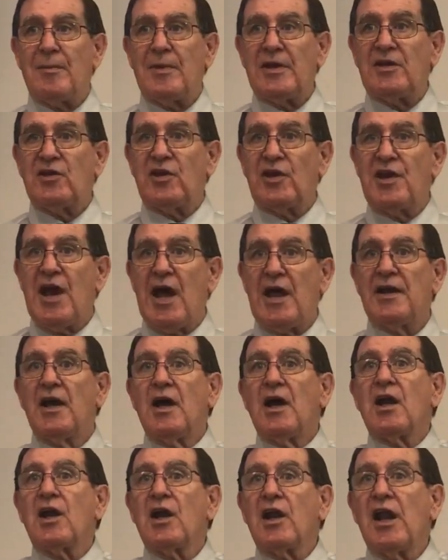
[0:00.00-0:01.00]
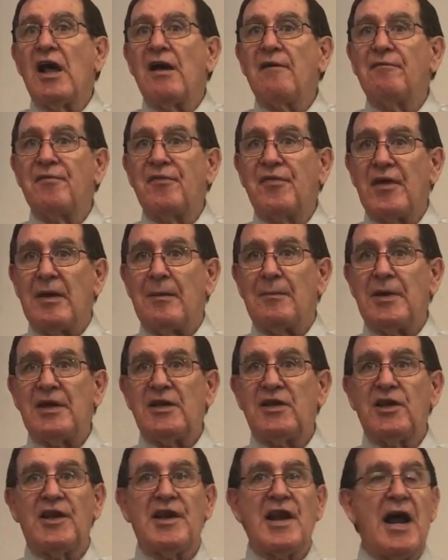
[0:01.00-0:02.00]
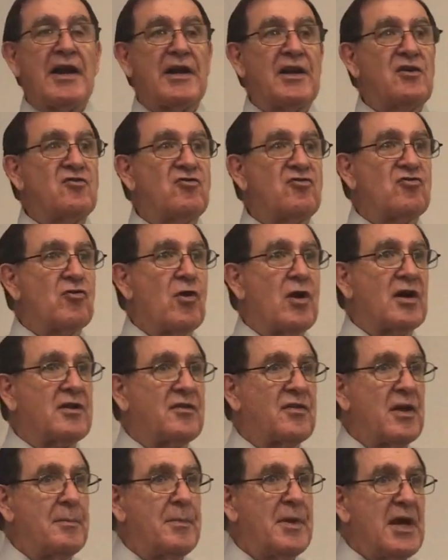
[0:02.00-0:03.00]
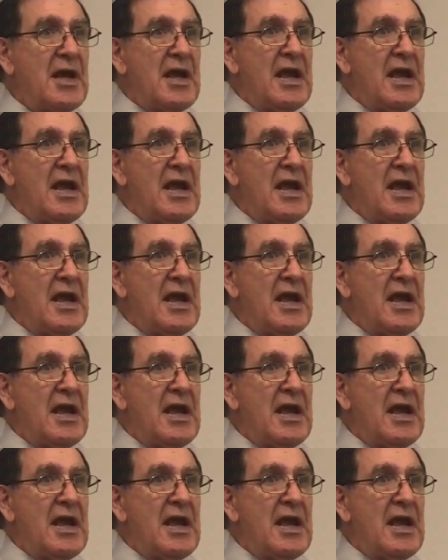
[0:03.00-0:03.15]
he did not love them, he did not instruct them,